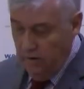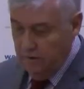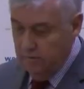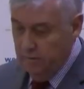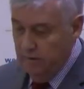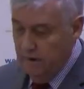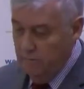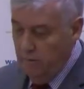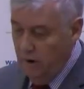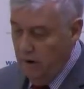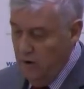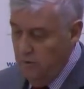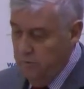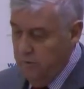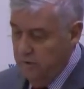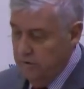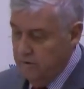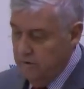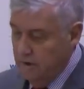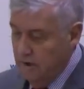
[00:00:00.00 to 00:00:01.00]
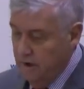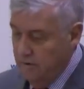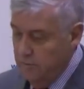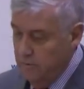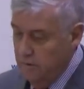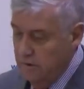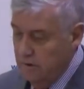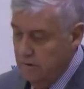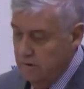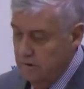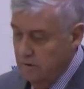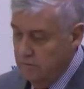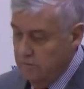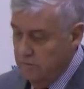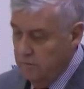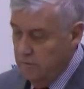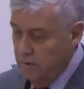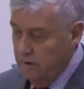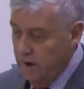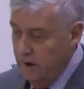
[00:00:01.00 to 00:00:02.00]
ask me now, my hope is that government does
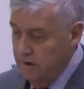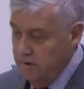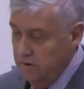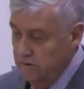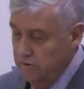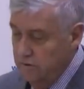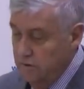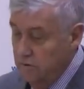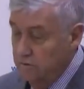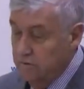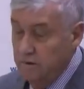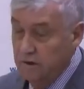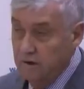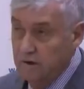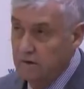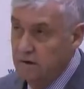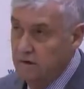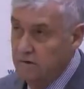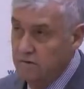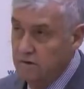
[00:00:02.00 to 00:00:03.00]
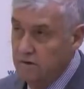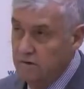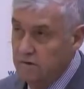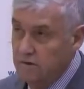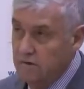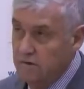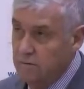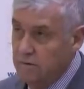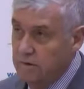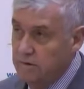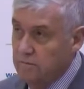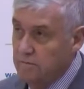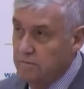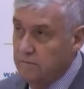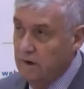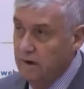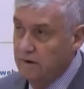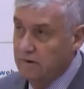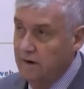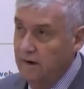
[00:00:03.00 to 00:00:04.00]
respond. I do still think this needs to be
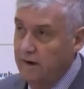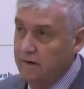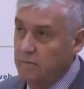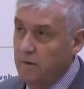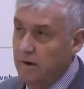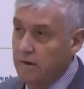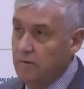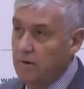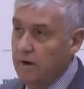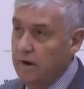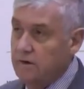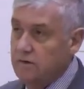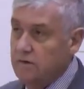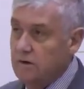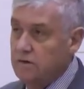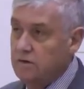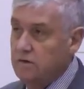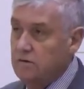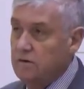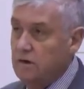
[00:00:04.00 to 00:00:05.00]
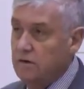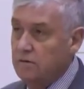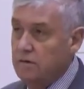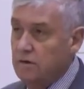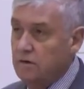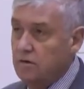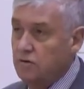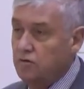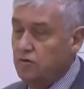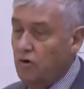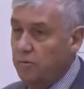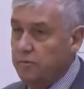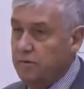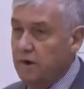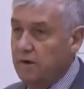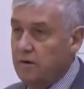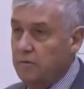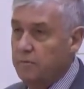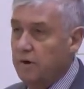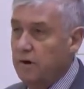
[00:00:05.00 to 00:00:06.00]
sector-led, by the way. I still don't think the
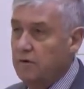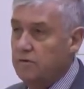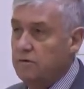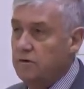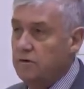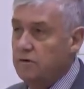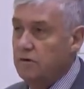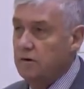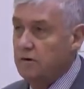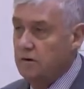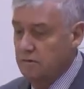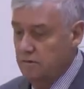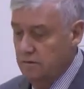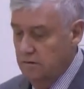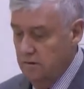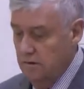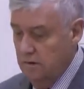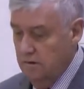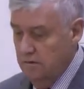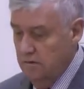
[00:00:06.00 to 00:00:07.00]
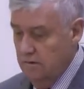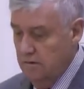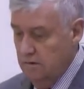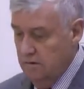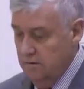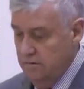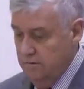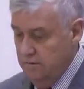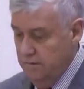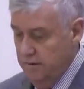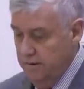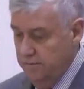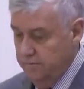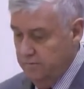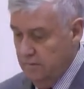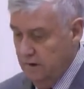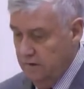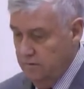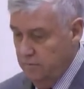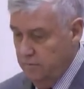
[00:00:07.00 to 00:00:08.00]
top-down approach
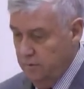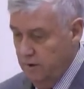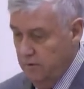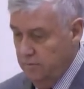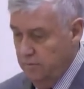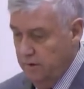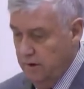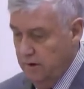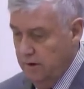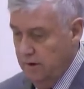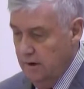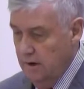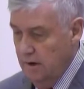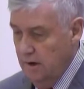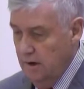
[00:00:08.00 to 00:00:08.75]
is appropriate.